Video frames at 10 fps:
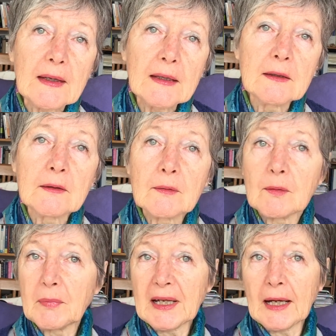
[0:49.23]
in
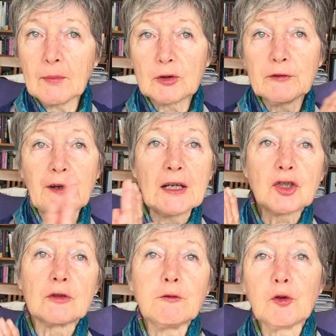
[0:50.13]
being able to
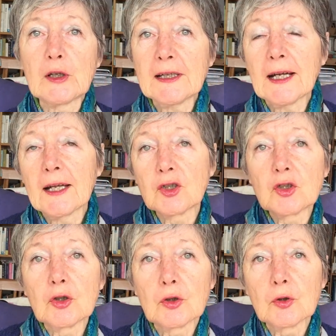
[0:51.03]
function fully and
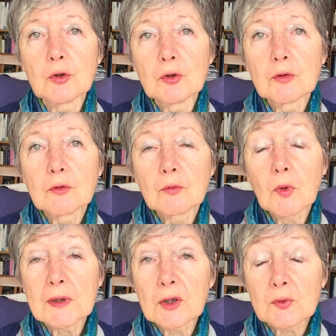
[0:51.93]
do
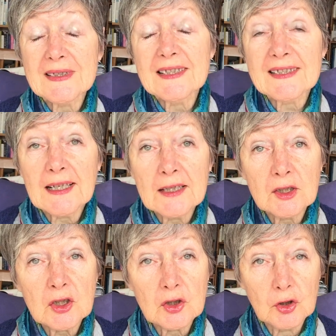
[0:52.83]
what it was
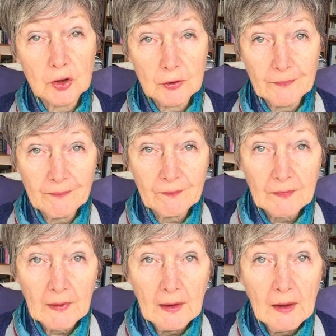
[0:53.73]
designed to do.
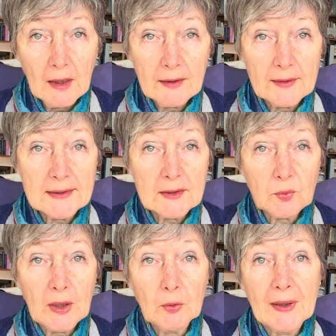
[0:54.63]
And this is
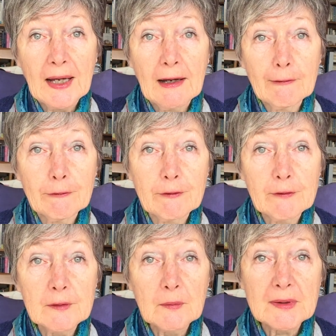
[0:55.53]
where we have
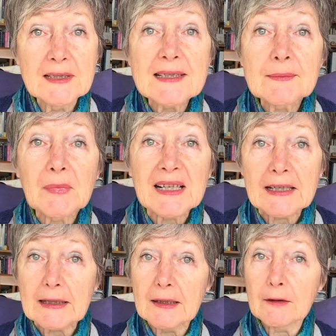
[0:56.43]

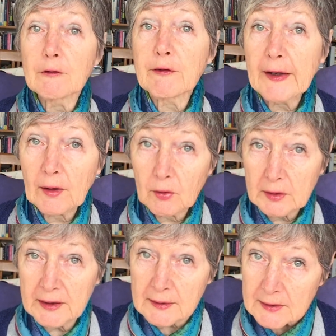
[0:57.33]
dismally
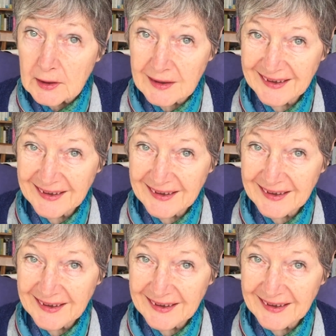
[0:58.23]
failed it.